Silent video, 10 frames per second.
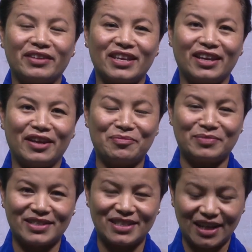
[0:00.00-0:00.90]

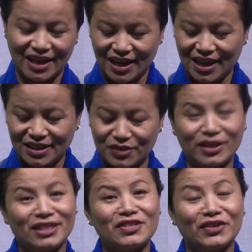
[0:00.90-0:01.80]
games. So
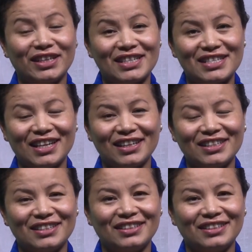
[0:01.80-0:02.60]
let's look at the slide.